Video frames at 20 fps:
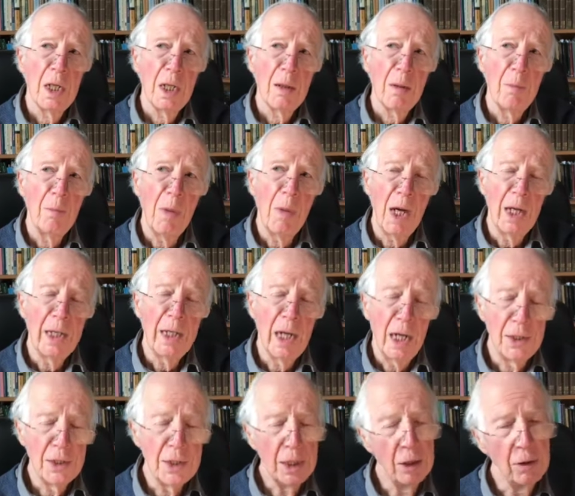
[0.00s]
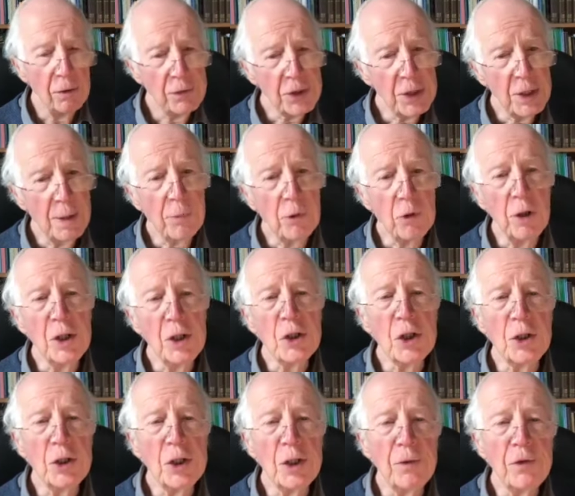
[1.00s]
my idea of
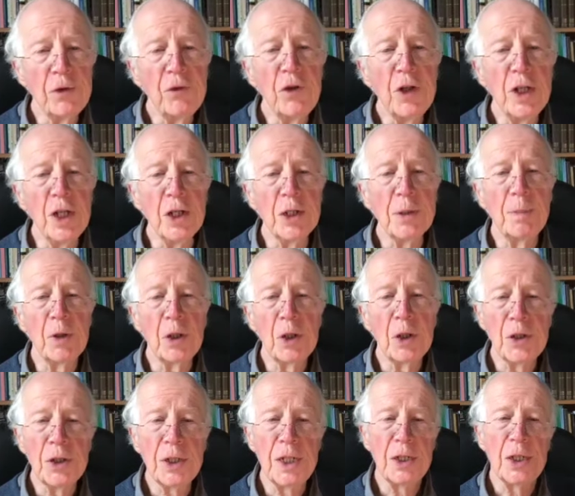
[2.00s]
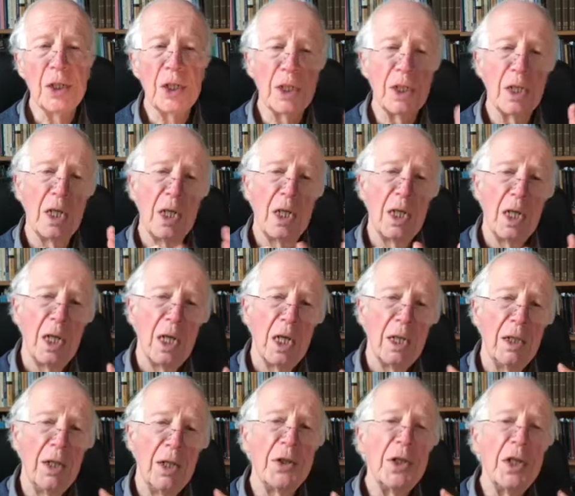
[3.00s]
separations of spheres, because
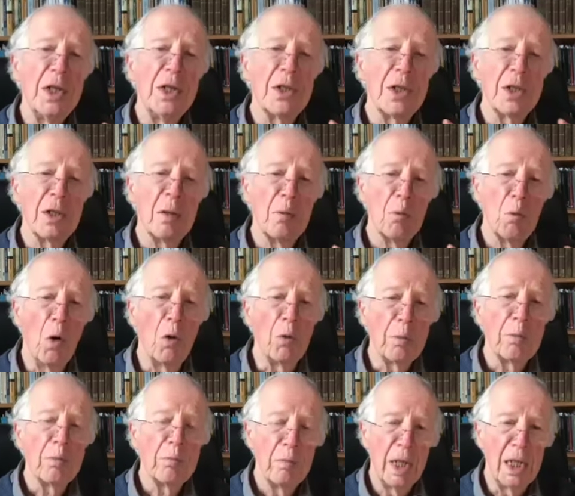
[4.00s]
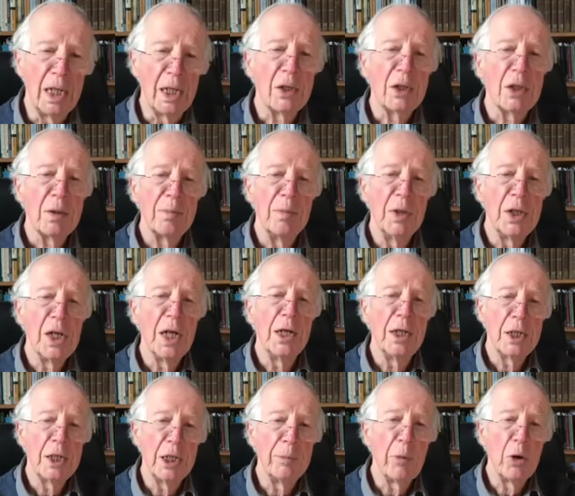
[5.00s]
this is what makes
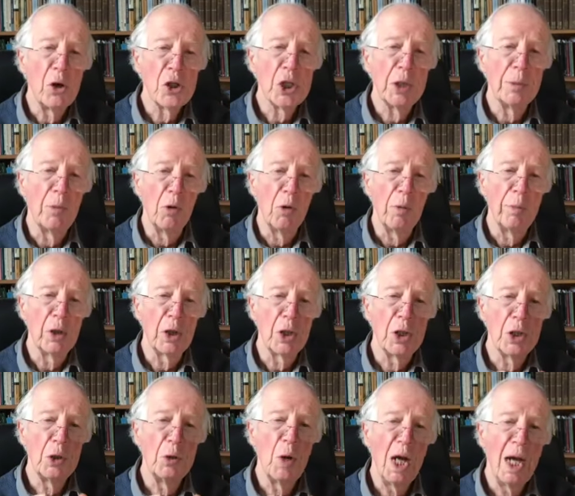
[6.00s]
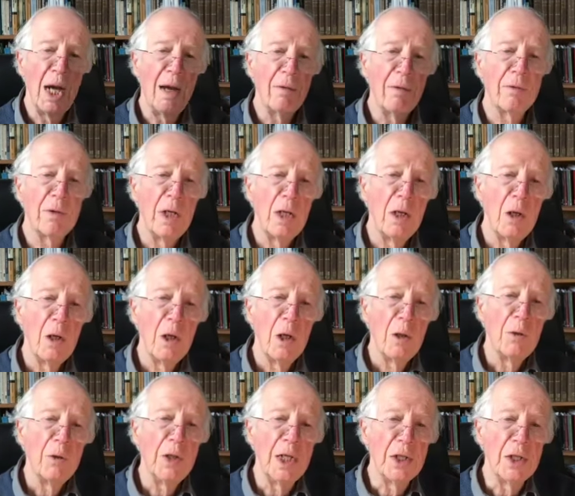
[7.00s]
modernity possible, because you have
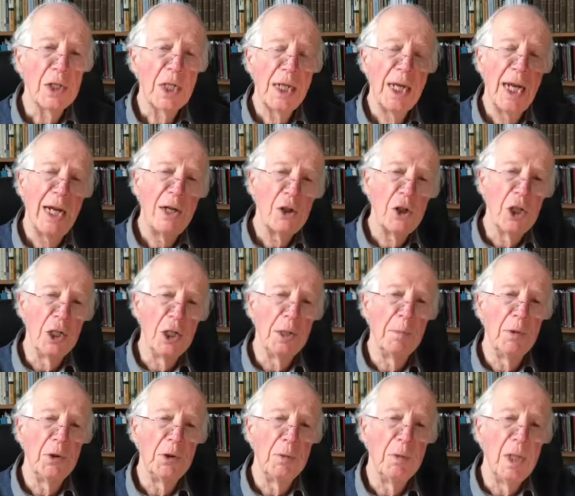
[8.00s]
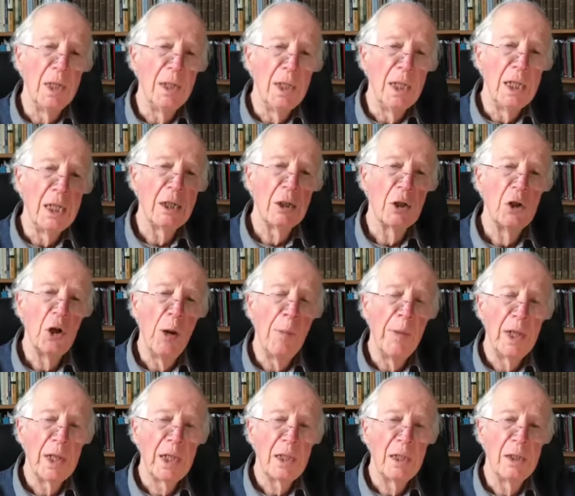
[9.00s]
these clashes between the economic
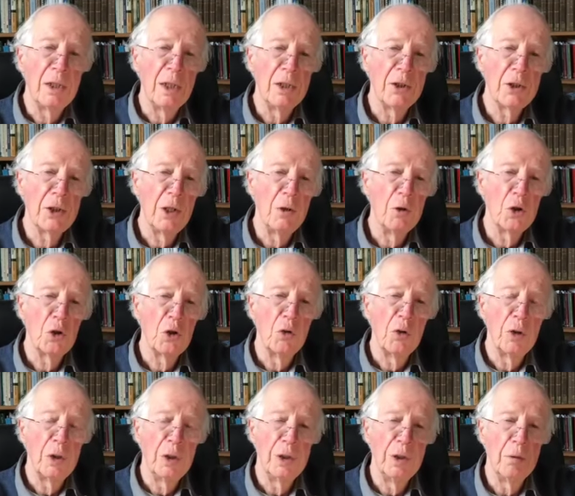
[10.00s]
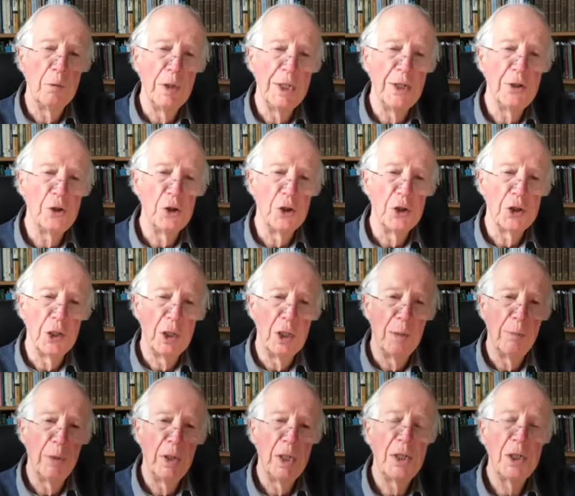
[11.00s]
and the social and the religious and the
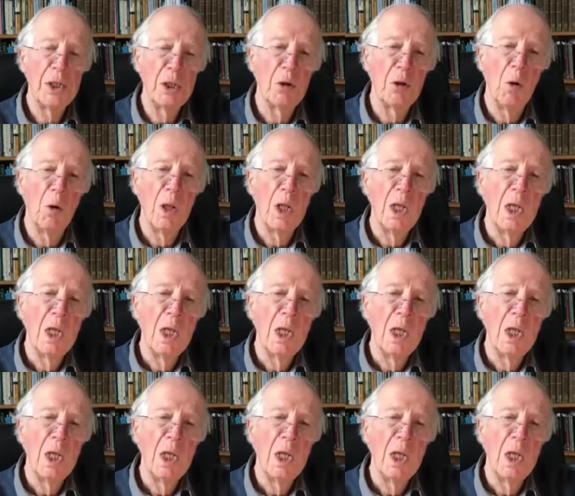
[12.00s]
political.